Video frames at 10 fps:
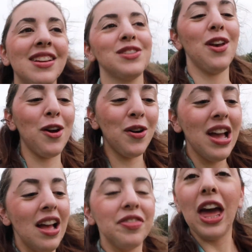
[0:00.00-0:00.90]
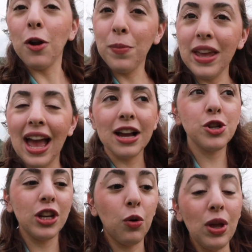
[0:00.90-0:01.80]
So that'll be
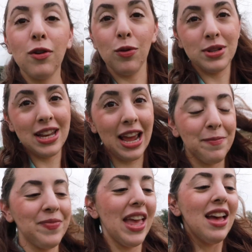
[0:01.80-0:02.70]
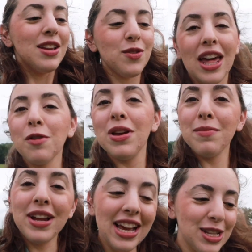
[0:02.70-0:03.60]
actually a week from today, so that'll be in
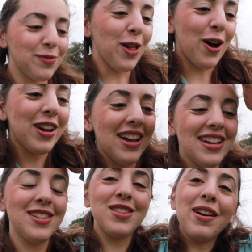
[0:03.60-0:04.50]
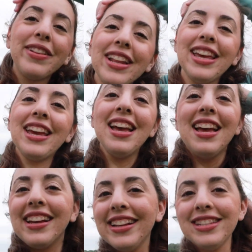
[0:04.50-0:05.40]
my next vlog, so definitely
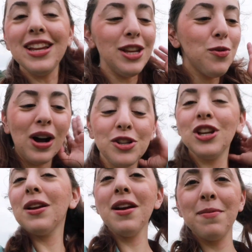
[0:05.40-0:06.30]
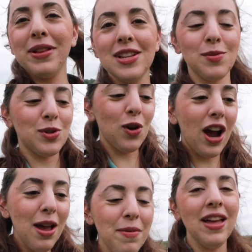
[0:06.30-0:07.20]
continue watching, please
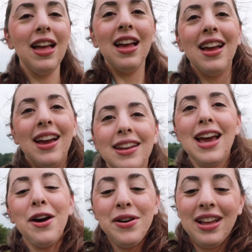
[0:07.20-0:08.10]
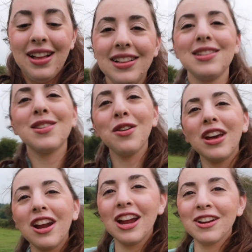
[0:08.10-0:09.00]
subscribe, and now let's go get
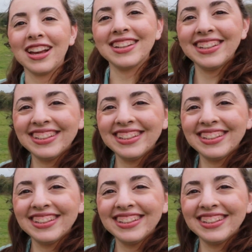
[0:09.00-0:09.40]
our haircut.